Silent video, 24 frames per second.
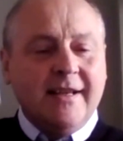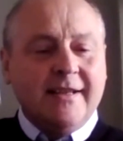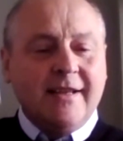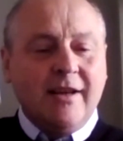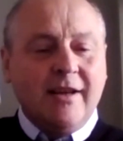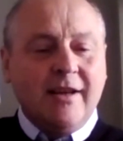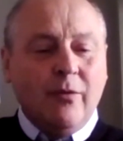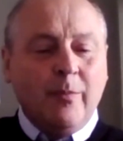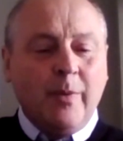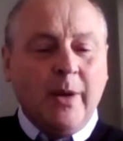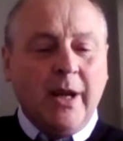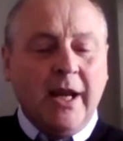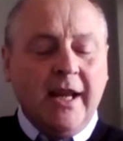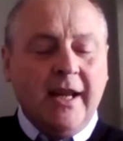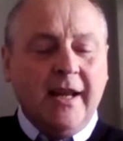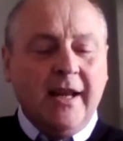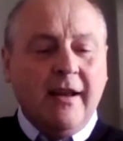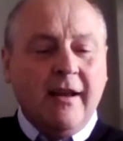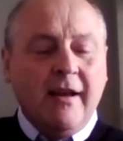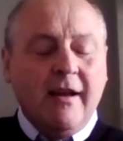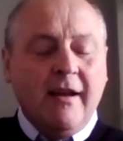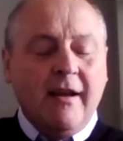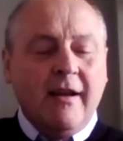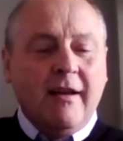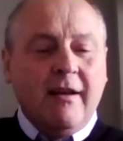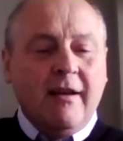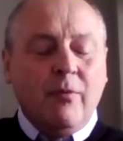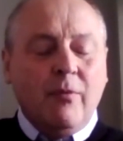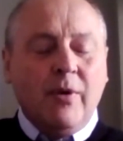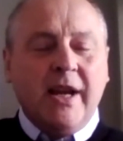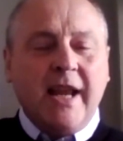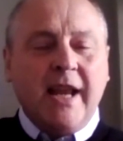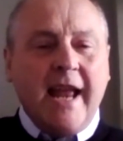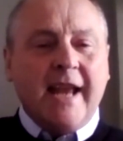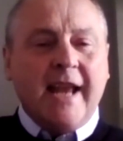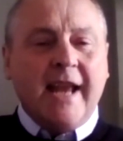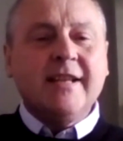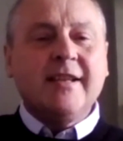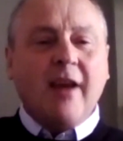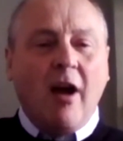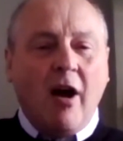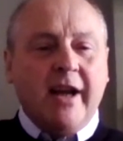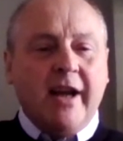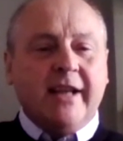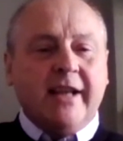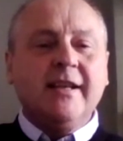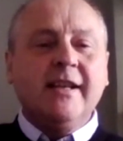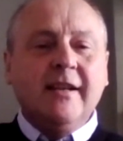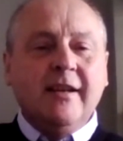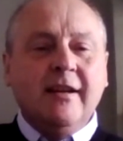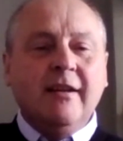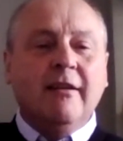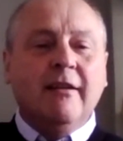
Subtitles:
it'll be, we get excited.